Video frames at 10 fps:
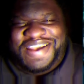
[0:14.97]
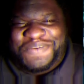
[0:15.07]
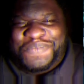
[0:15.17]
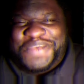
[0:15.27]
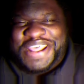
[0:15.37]

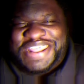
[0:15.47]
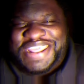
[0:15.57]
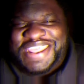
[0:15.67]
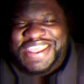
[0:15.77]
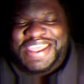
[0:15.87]
with
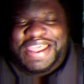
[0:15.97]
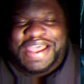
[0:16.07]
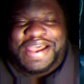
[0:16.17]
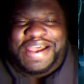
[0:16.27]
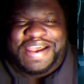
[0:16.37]

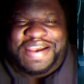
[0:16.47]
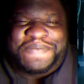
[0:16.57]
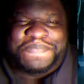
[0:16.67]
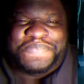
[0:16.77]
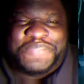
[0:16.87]

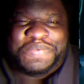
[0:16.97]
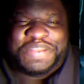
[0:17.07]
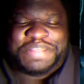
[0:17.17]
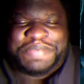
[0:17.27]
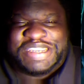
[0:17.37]

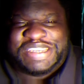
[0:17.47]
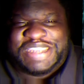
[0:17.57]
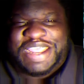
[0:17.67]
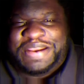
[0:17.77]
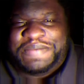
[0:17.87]
my
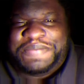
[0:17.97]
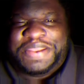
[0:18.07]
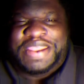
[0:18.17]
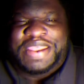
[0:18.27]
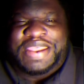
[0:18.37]
setup.
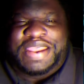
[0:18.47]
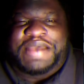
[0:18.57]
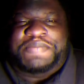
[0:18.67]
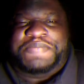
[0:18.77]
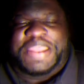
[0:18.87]

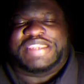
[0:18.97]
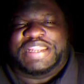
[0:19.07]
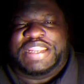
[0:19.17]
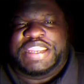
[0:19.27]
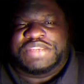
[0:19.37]
I'm
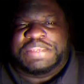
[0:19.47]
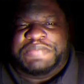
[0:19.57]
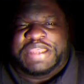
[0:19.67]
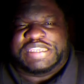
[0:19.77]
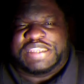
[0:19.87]
basically using
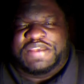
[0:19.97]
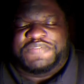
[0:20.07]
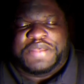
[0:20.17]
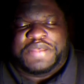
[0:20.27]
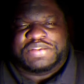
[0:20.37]
my cell
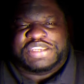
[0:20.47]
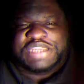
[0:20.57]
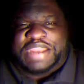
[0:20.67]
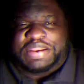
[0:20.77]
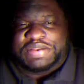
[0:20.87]
phone
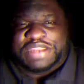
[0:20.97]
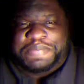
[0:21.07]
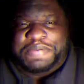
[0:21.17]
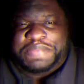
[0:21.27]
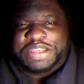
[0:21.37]
stacked on
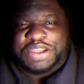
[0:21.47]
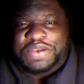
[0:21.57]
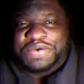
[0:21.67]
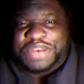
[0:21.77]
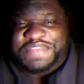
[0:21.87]
top of a bunch of
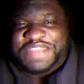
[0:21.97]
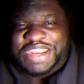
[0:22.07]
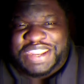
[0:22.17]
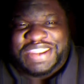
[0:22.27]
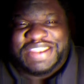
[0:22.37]
old
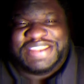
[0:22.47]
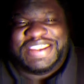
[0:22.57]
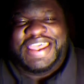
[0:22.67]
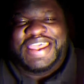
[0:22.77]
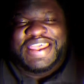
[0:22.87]
DVDs.
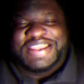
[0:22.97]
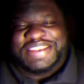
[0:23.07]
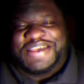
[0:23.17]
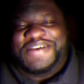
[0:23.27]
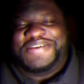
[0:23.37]

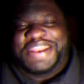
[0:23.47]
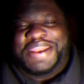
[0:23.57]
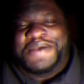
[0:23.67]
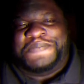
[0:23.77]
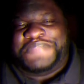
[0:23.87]
So, you
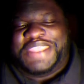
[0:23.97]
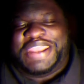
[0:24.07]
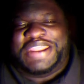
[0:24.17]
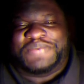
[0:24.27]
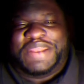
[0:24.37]
know,
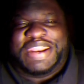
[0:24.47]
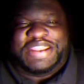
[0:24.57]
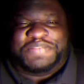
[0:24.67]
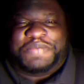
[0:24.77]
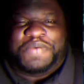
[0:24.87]
it is what it
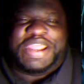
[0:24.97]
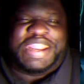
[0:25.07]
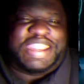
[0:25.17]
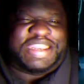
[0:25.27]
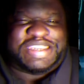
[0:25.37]
is. But we're
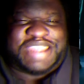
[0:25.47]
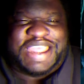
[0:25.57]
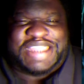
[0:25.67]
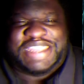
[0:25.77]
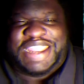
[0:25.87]
going to get this
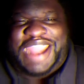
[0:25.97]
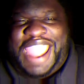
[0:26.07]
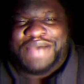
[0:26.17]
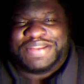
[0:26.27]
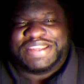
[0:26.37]
content
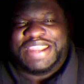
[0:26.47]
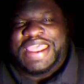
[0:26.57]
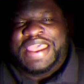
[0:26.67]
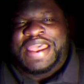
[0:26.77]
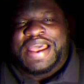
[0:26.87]

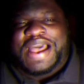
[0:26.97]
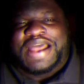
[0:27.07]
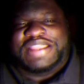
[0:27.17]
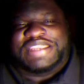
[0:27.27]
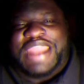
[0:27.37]

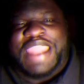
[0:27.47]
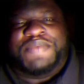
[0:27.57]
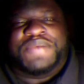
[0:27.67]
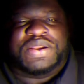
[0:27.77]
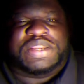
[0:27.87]
out.
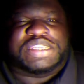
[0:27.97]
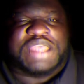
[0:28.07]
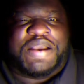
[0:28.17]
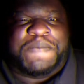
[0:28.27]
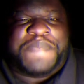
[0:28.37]
Tonight, we're going to
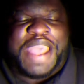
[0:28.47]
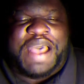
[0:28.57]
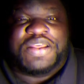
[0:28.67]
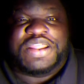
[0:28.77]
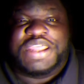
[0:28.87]
talk
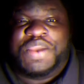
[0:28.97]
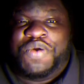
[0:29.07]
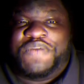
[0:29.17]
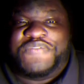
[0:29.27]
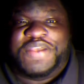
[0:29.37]
about the
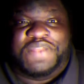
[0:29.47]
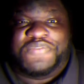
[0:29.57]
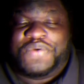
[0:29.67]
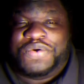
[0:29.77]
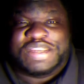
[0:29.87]
Orville,
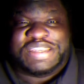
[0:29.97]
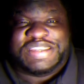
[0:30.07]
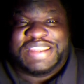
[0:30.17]
of course.